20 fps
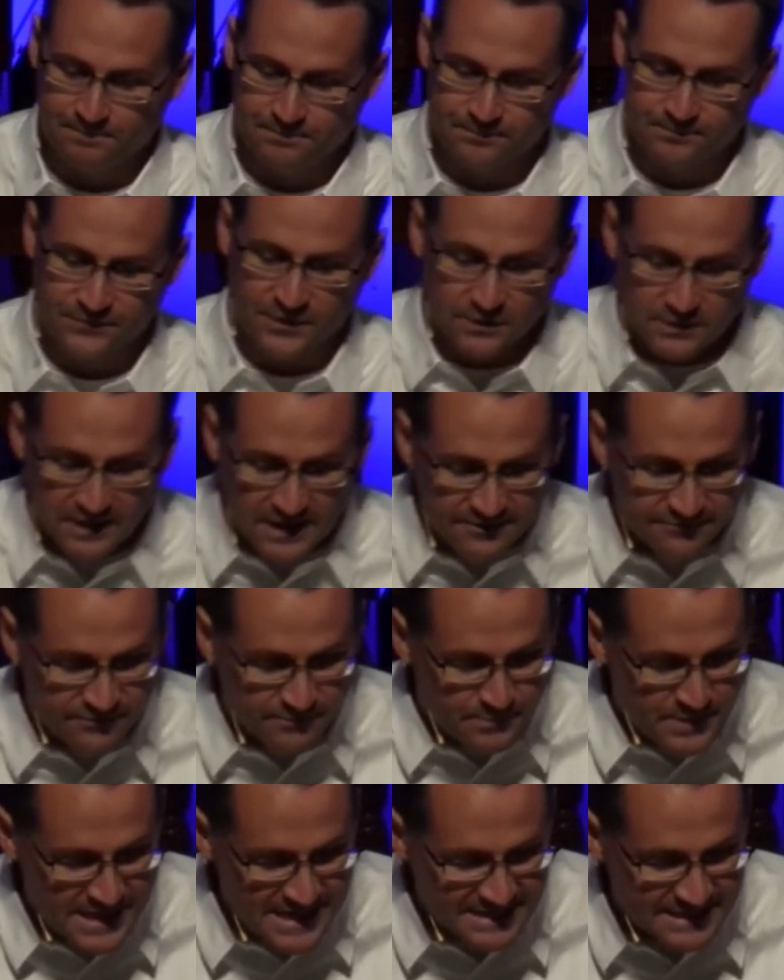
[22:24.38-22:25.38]
Their love of
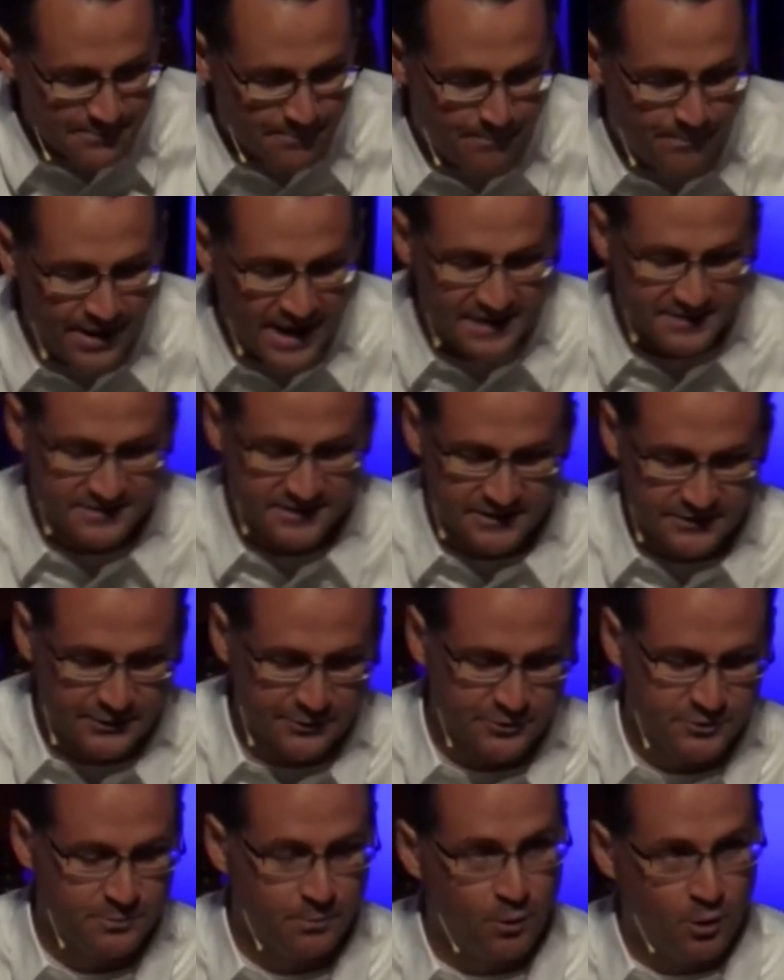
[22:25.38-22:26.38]
being the best at their
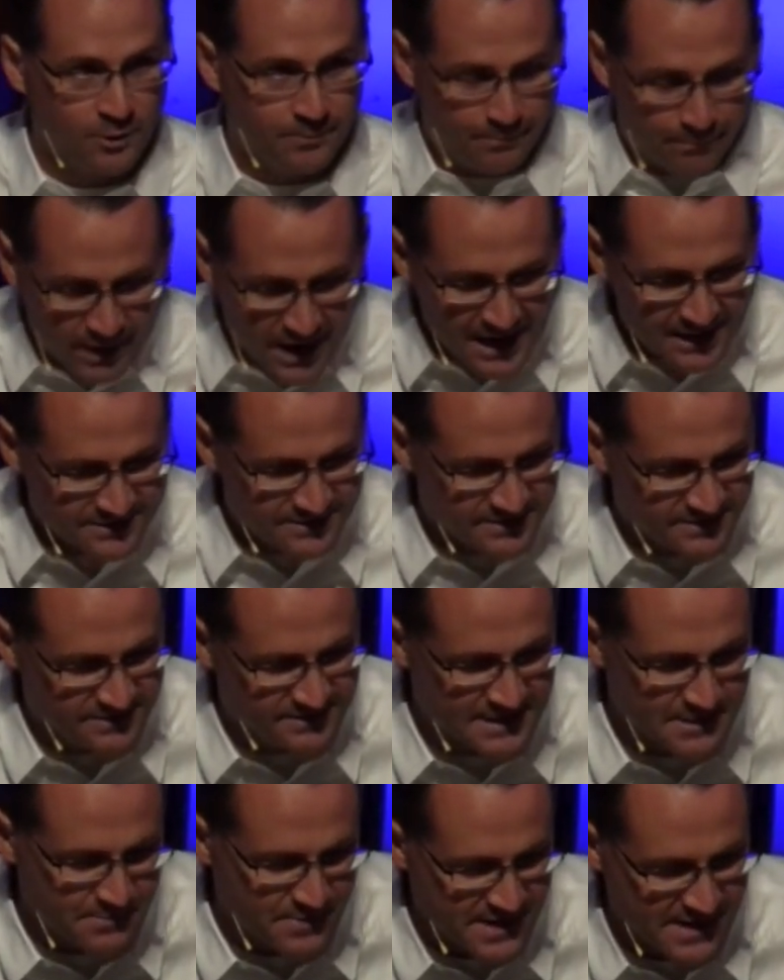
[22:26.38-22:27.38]
sport boxes
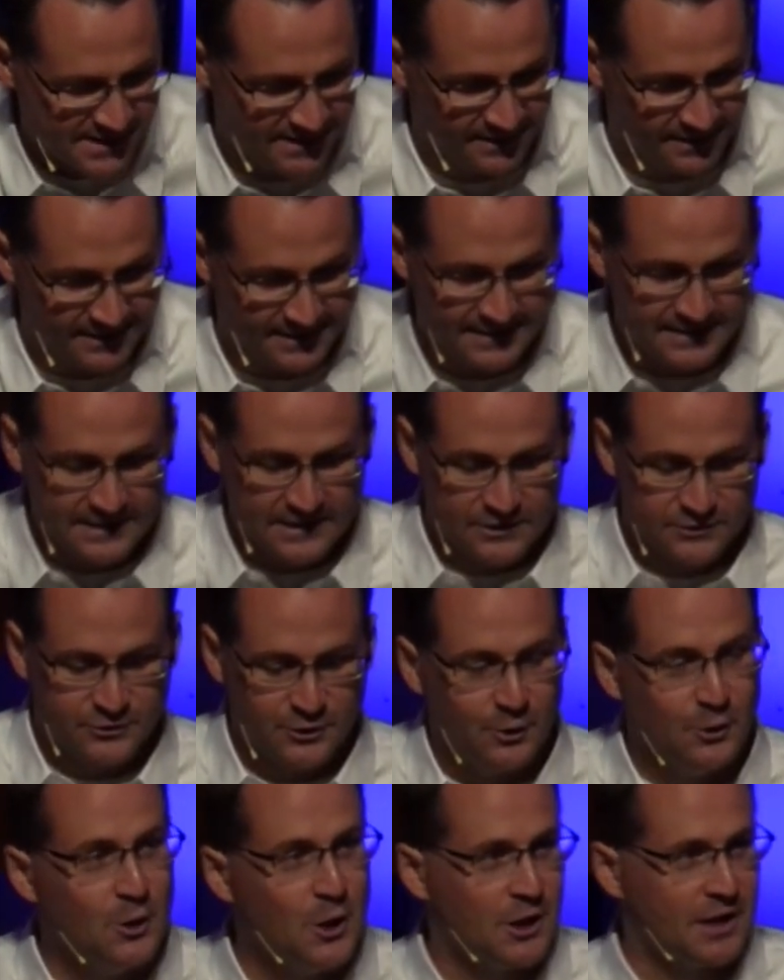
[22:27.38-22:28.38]
them in.
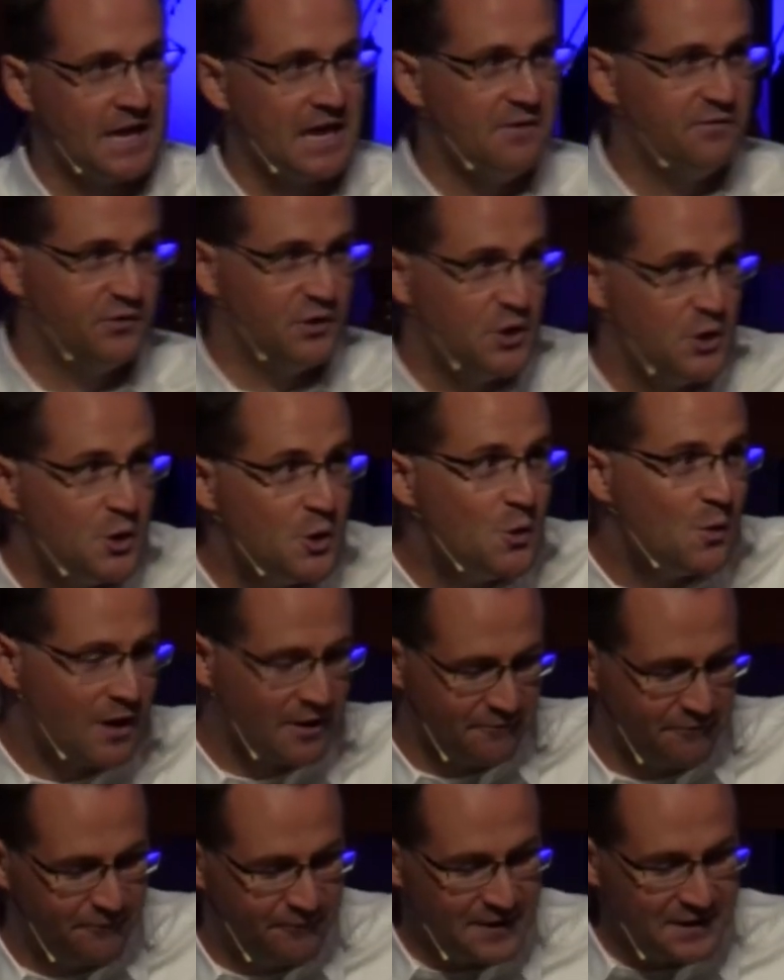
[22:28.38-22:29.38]
So look, if you
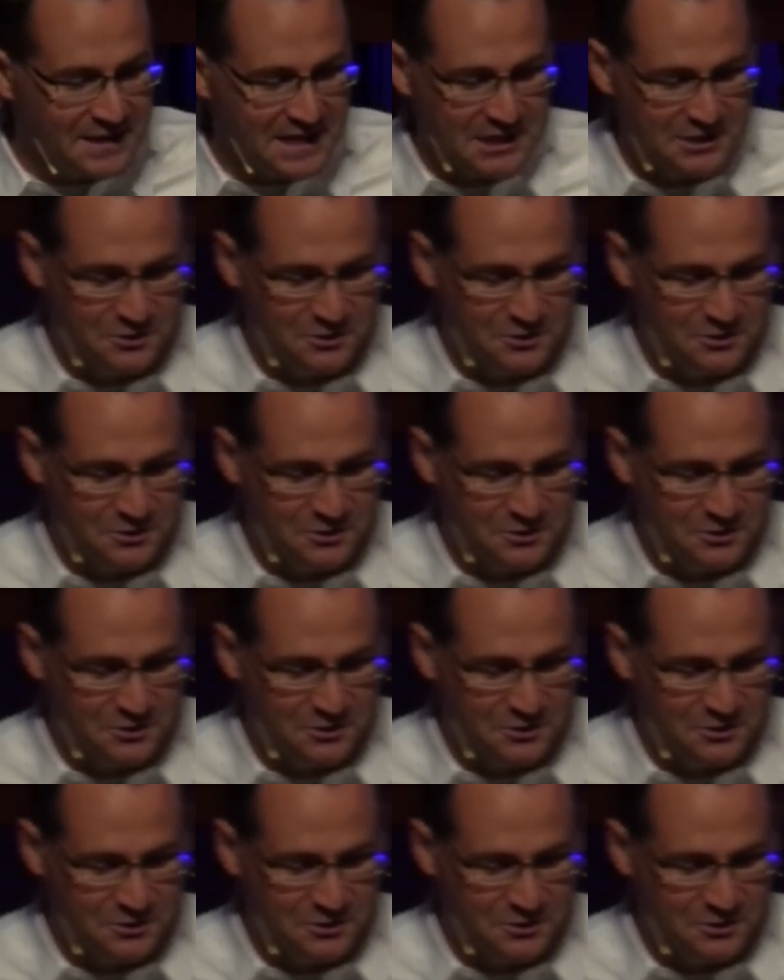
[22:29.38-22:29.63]
are feeling